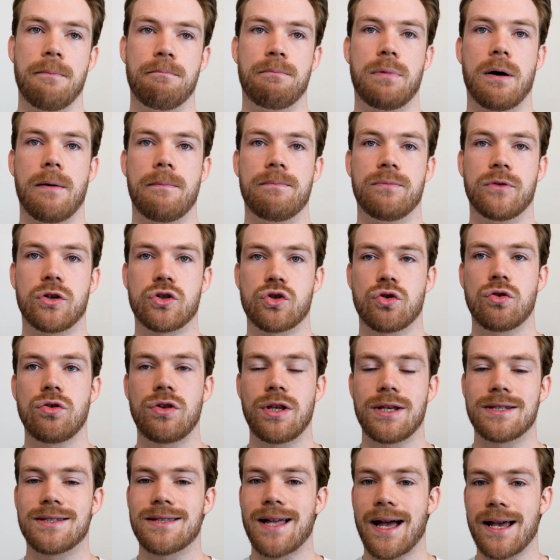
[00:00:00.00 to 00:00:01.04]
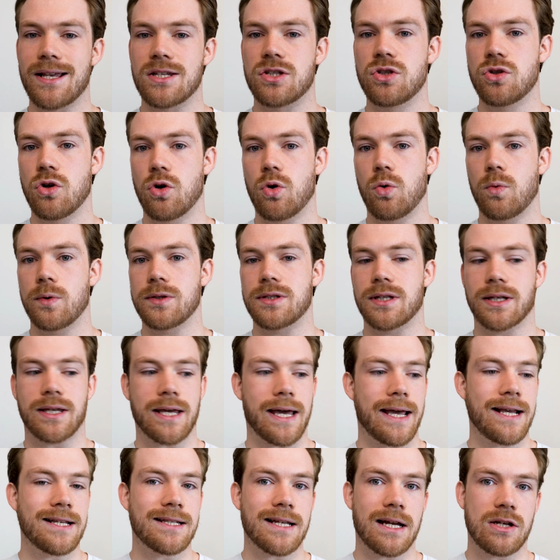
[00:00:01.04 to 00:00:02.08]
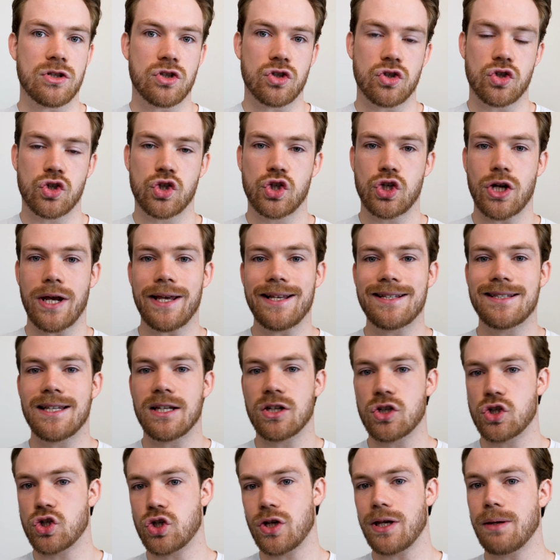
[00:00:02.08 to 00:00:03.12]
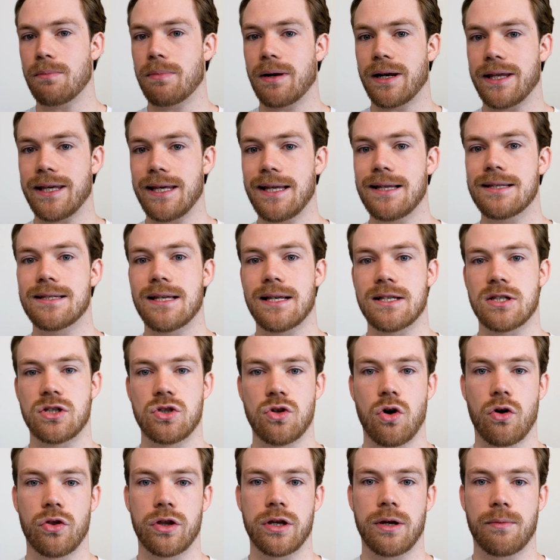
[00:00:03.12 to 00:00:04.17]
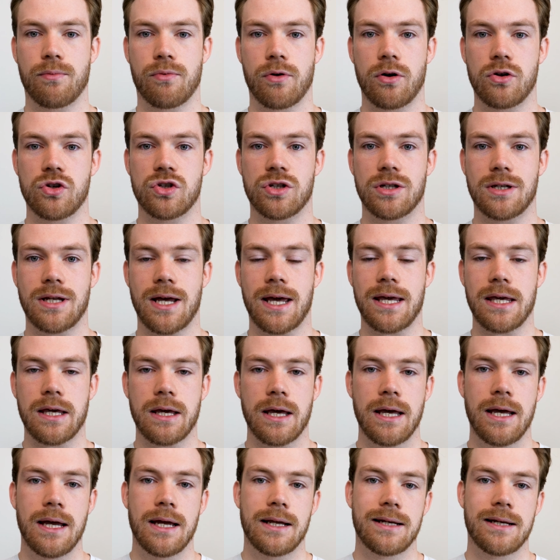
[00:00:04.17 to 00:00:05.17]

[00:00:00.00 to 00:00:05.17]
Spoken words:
But the truth is that is not always the case, and just chasing cheap leads is not the approach to take.